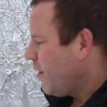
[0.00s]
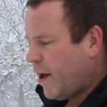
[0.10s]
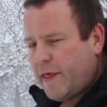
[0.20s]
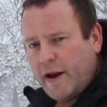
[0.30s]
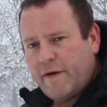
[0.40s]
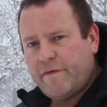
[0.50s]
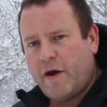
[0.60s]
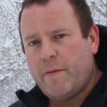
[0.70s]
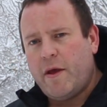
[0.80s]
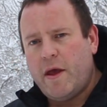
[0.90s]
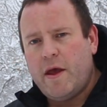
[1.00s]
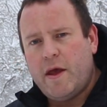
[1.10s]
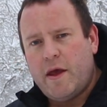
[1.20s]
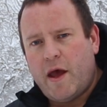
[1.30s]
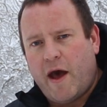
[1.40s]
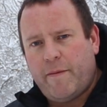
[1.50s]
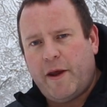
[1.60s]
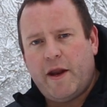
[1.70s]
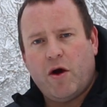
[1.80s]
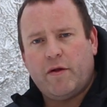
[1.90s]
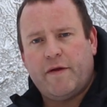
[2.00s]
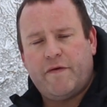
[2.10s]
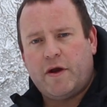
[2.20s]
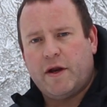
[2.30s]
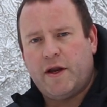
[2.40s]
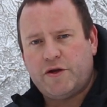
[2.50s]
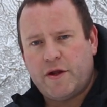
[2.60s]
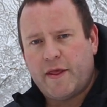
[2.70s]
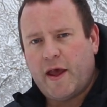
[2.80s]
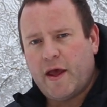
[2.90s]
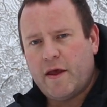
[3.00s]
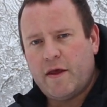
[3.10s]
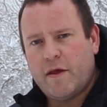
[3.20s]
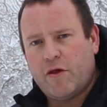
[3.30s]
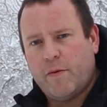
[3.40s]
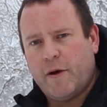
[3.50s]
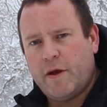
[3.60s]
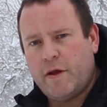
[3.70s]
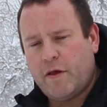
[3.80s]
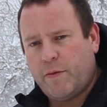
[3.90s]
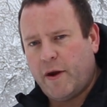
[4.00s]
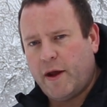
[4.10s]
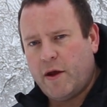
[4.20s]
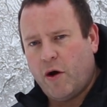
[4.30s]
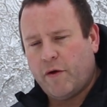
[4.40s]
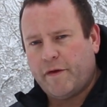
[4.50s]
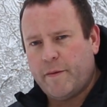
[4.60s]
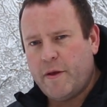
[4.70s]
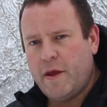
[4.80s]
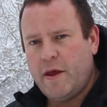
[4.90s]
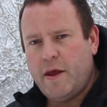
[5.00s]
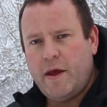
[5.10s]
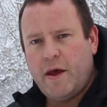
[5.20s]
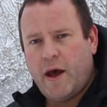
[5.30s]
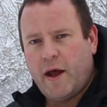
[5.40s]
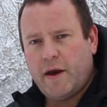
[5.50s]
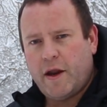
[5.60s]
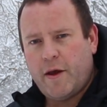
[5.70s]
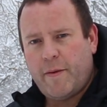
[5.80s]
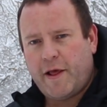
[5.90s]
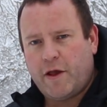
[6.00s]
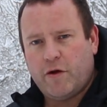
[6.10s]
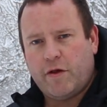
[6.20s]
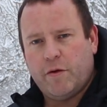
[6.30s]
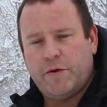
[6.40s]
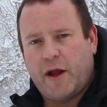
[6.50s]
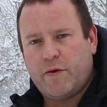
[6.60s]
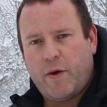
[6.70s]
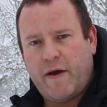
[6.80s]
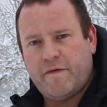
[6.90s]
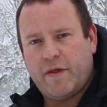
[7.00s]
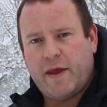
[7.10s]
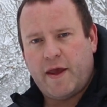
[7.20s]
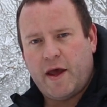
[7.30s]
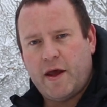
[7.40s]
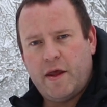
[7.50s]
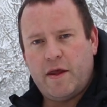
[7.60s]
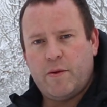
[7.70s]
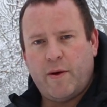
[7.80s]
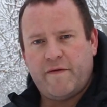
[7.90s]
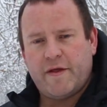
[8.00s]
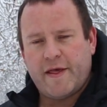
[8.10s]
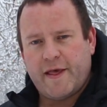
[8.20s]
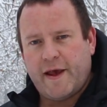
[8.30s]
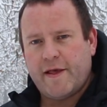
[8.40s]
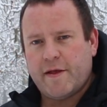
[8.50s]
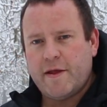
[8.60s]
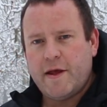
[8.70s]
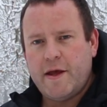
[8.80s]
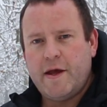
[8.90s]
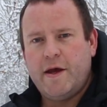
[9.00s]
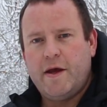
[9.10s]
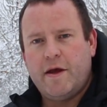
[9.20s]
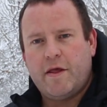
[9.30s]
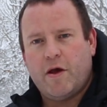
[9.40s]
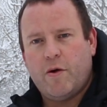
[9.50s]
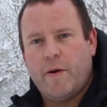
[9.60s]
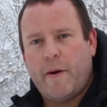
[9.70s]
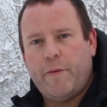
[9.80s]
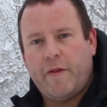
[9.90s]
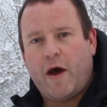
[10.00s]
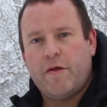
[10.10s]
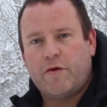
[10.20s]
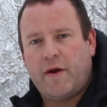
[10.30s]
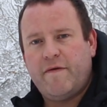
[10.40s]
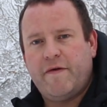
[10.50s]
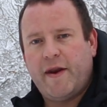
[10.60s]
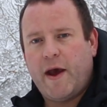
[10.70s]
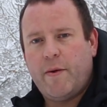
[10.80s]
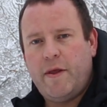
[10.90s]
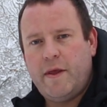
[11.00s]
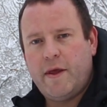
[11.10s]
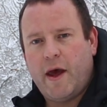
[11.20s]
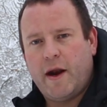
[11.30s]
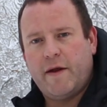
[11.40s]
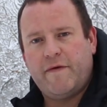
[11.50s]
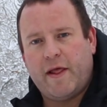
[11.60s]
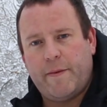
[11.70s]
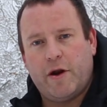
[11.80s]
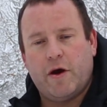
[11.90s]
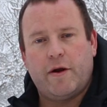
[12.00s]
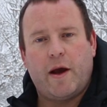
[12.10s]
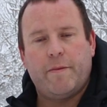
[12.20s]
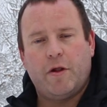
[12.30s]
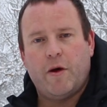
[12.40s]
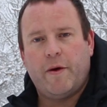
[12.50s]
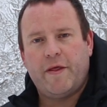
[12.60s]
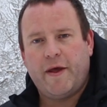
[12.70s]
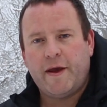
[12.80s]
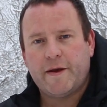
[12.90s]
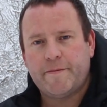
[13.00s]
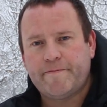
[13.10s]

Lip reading: And like I said, I've been in all different conditions here: summer, spring, autumn, and it makes a good subject whatever the season. So I'll put that on screen for you now, and if you let me know down below what you think.